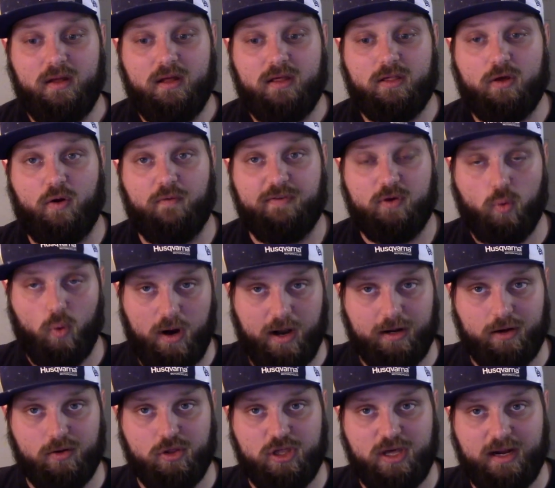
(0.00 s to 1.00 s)
so if you
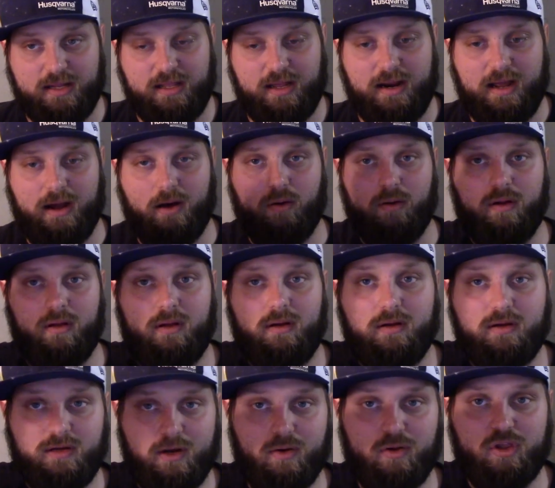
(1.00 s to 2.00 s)
want to go check that out
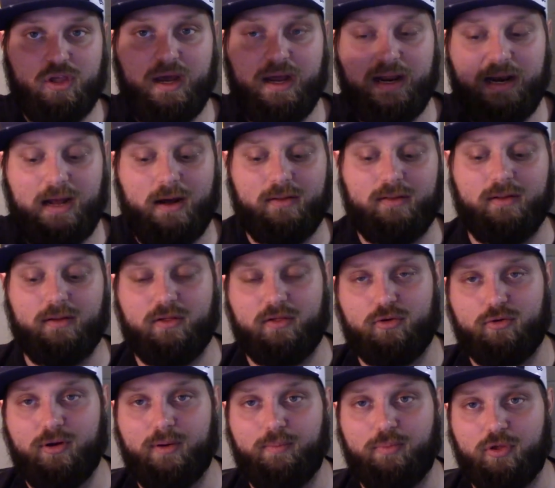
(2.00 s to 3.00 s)
go check it out in the
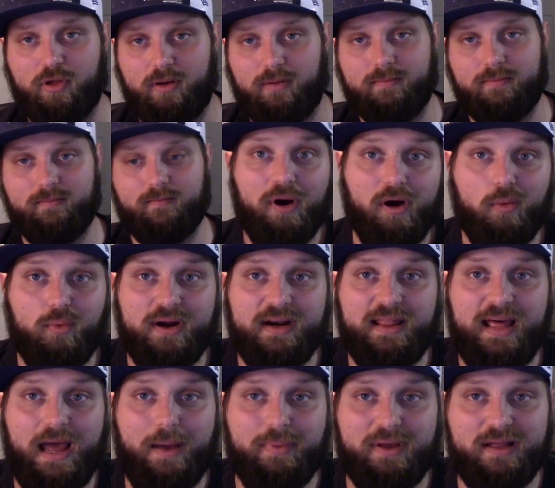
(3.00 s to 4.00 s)
description. But
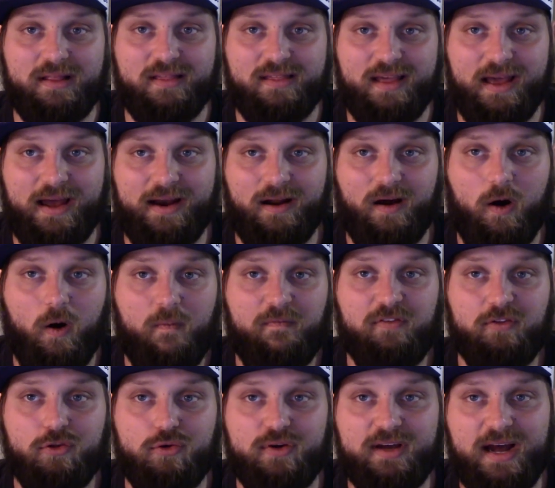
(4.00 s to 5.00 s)
with that being said,
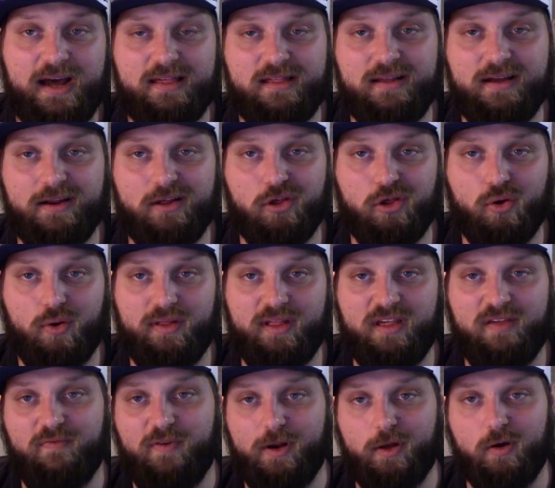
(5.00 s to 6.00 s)
hopefully you guys did enjoy
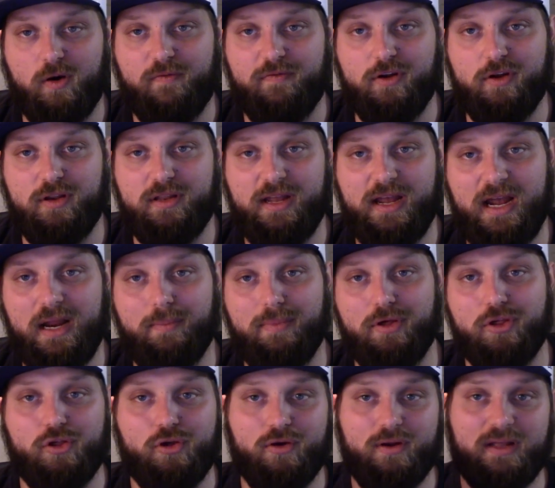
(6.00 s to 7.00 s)
this video. If you did,
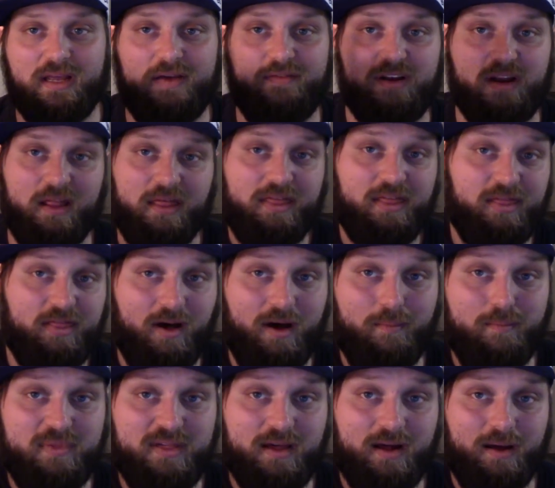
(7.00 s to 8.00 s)
be sure to give it a
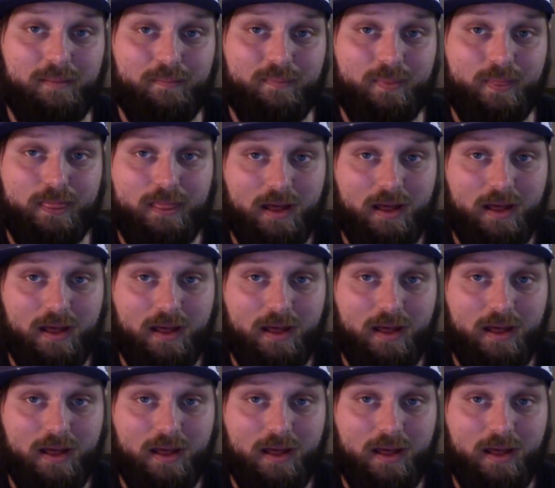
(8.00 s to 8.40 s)
thumbs up.